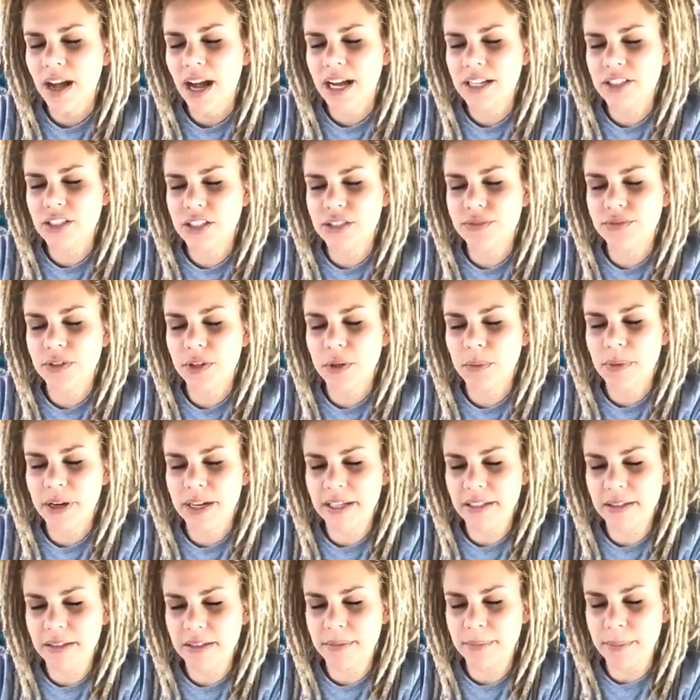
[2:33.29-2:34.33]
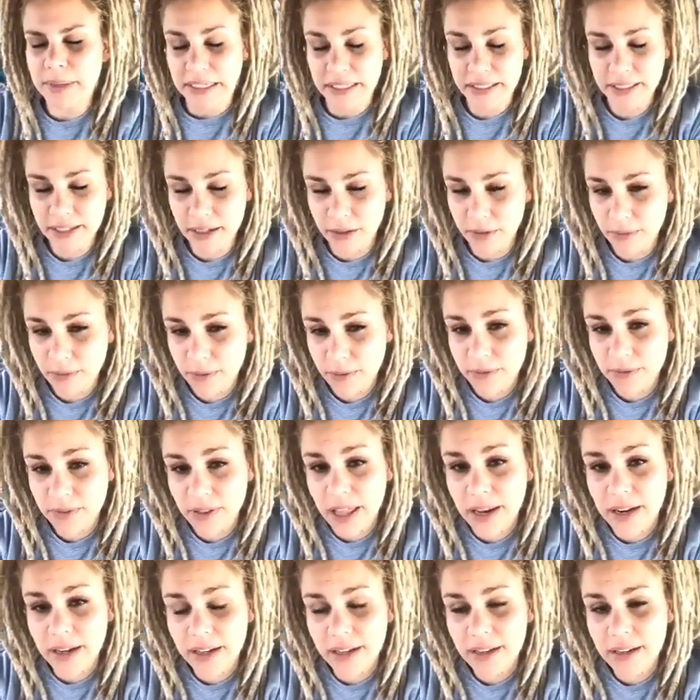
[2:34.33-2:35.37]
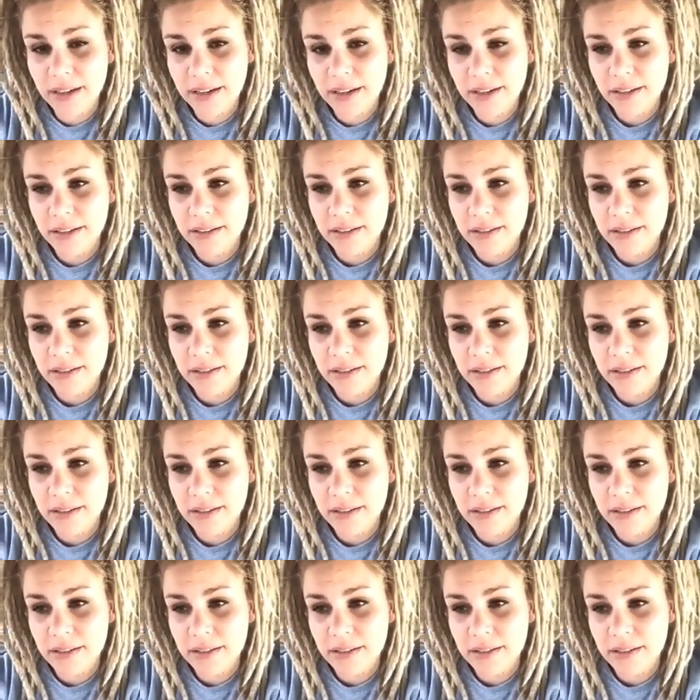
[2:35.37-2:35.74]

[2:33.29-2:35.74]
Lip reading: I just feel myself flooded